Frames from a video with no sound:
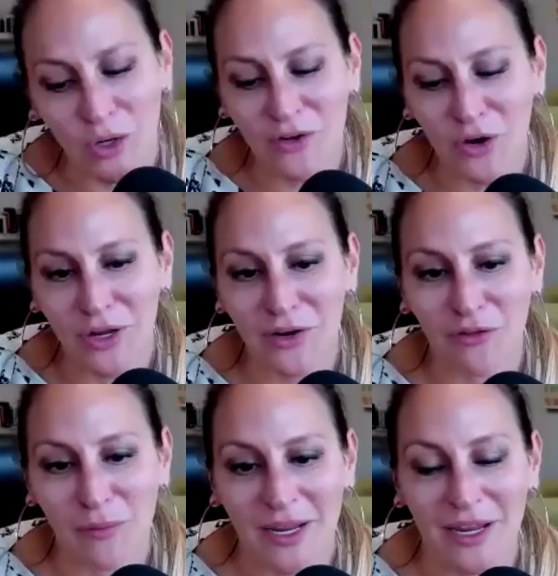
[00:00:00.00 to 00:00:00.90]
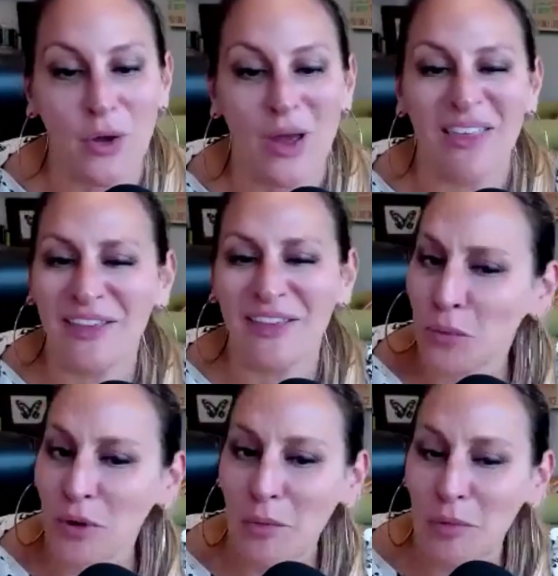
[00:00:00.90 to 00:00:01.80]
very good for my ego. I think you
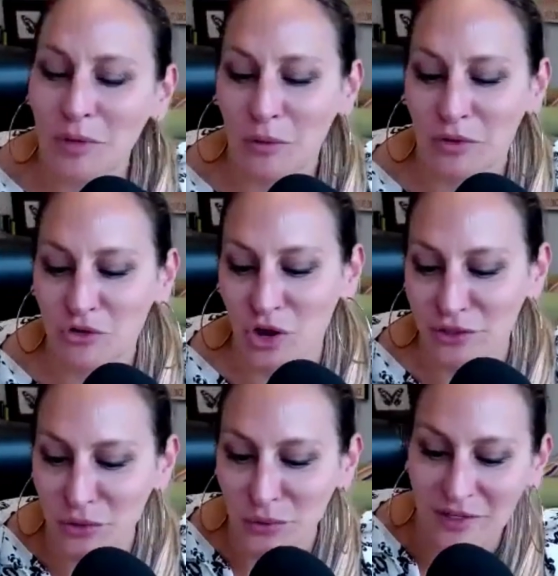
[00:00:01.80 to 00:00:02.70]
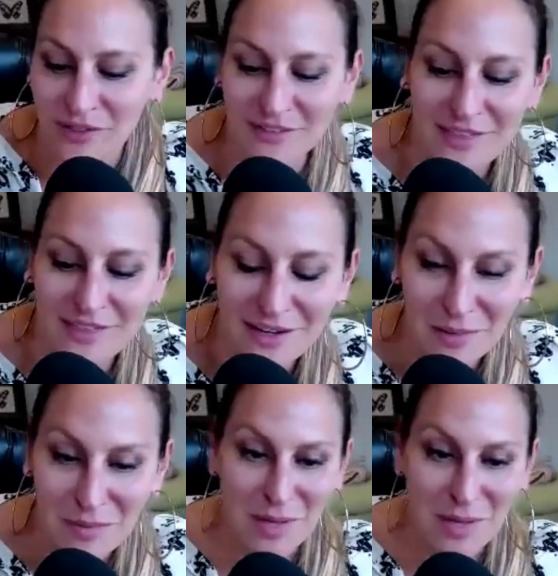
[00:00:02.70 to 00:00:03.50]
probably were drunk too when you sent that email.